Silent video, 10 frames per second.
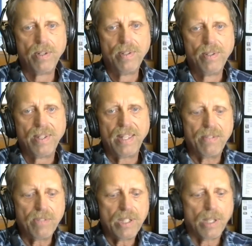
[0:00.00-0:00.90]
And every
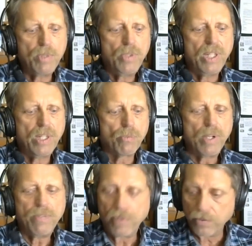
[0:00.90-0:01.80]
time you need a
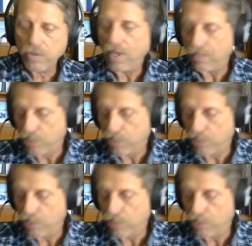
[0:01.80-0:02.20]
refill, you have to